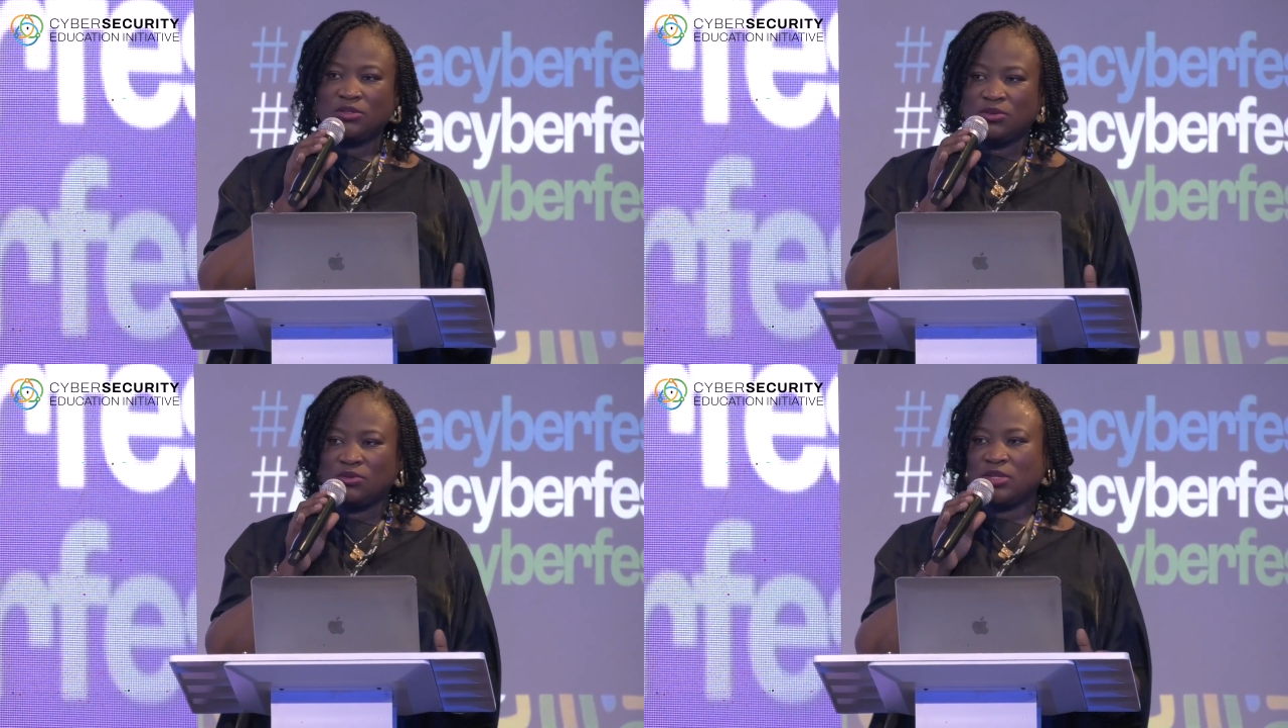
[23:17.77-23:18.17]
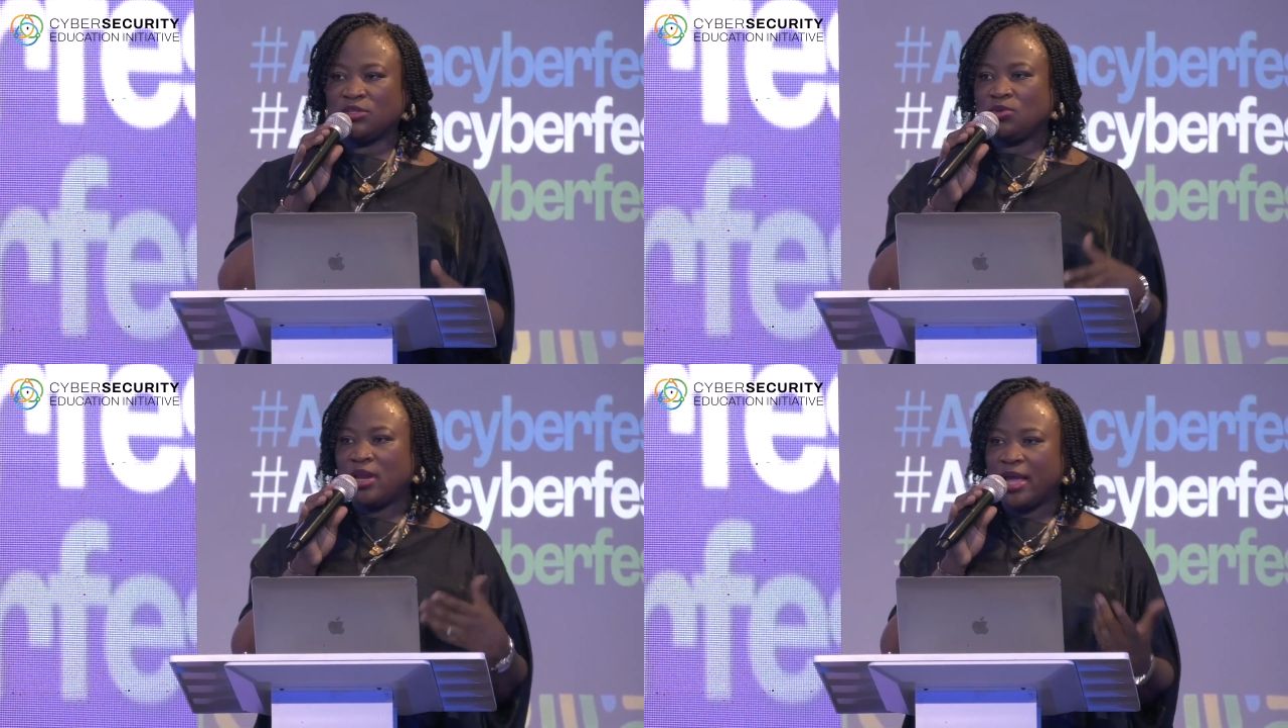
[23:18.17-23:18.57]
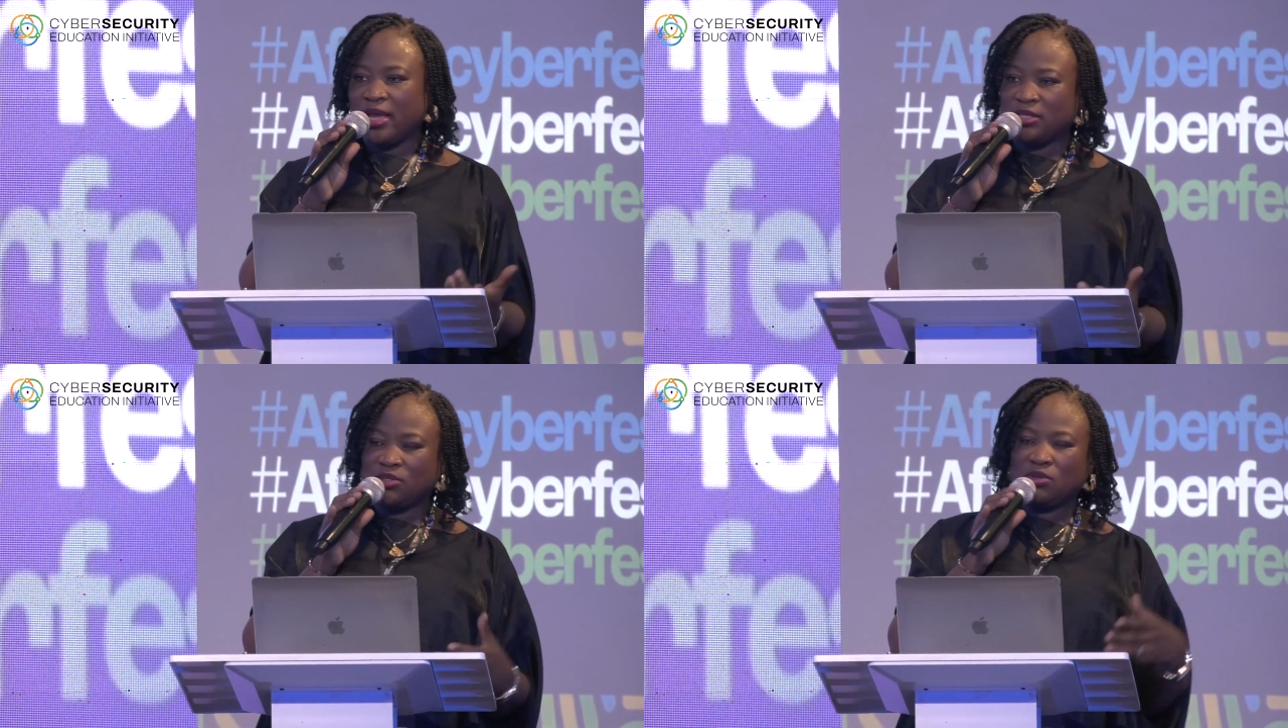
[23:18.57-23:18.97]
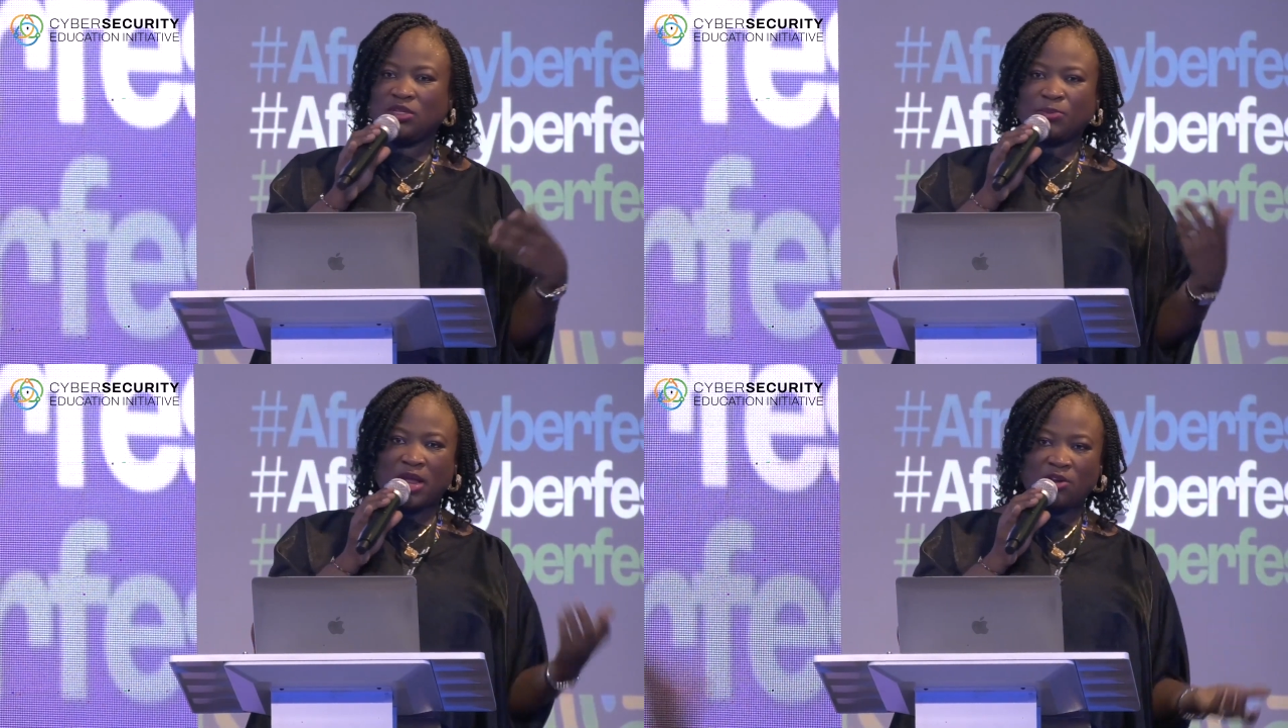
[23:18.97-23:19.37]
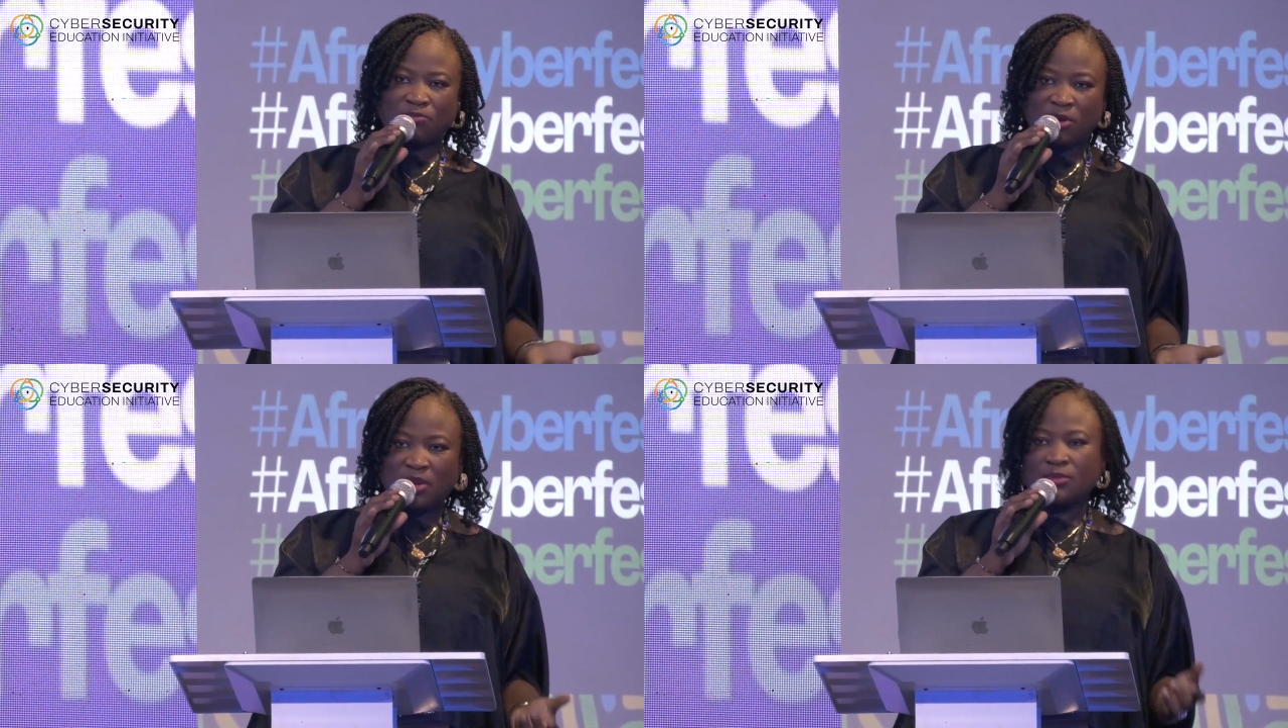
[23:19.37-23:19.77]
You know, there's no lights, you know, the kind of
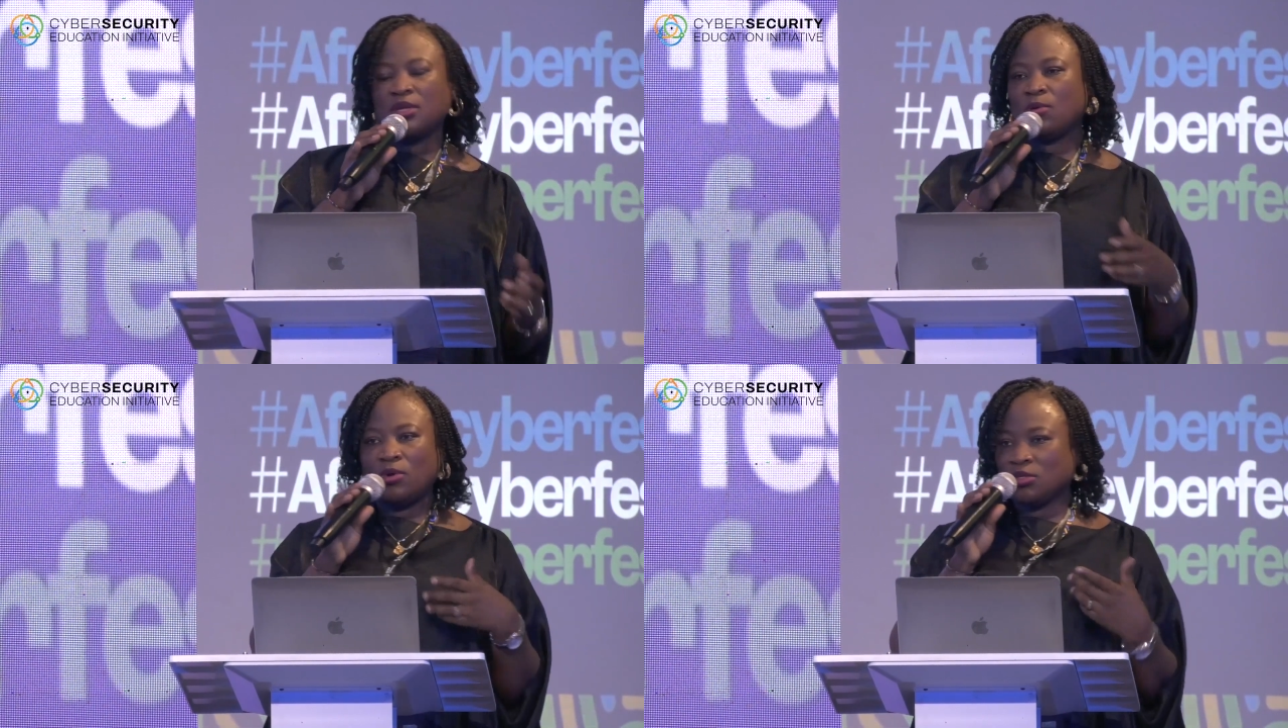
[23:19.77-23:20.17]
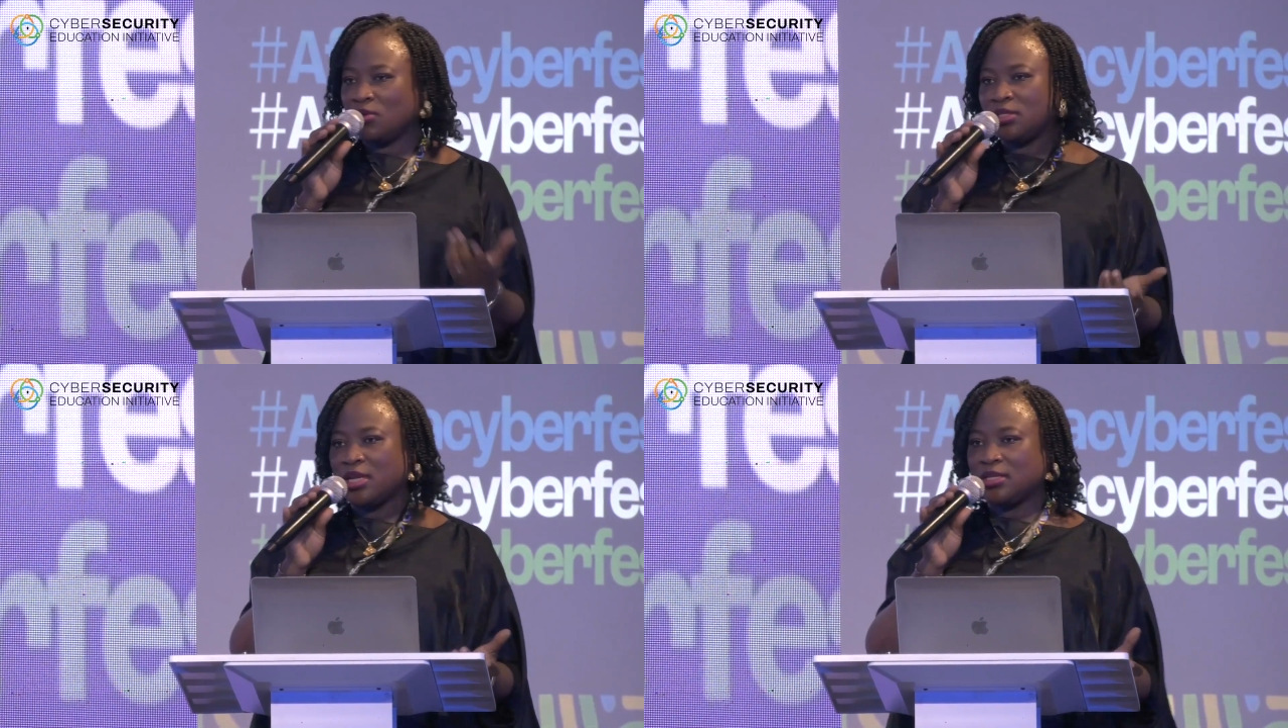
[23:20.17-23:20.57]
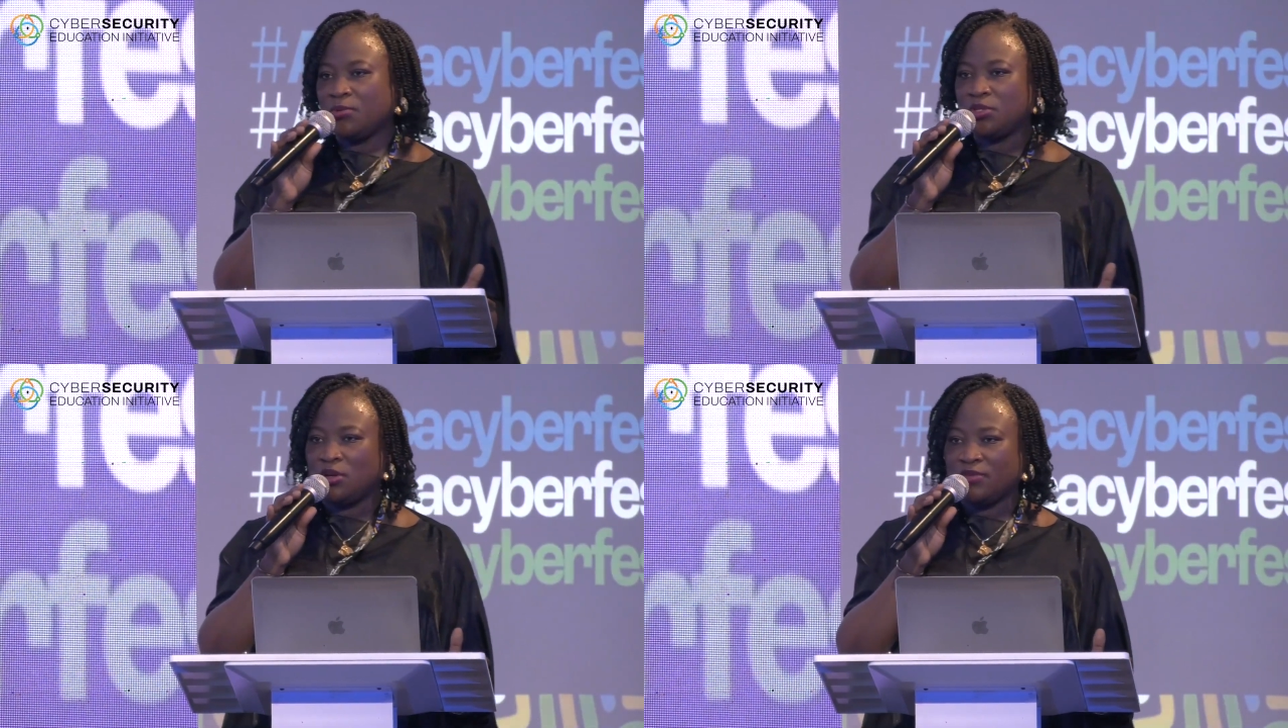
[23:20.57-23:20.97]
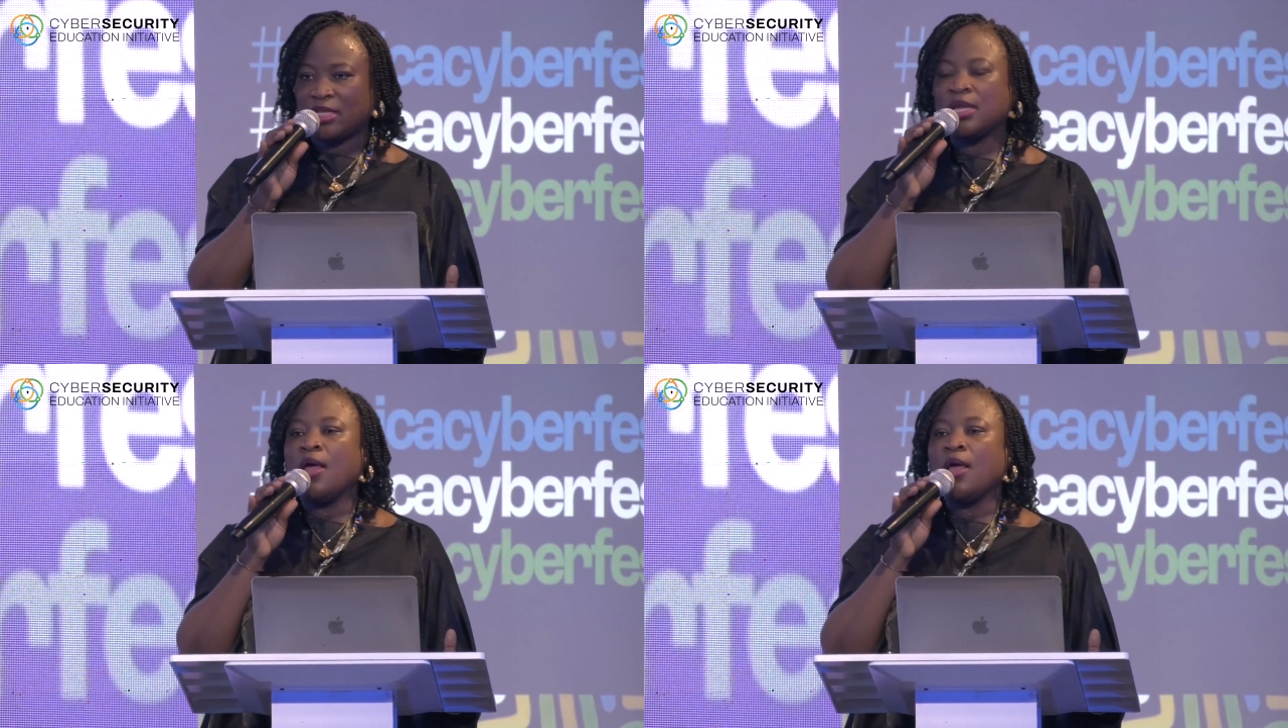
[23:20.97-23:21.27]
problems. What concerns her with all of that?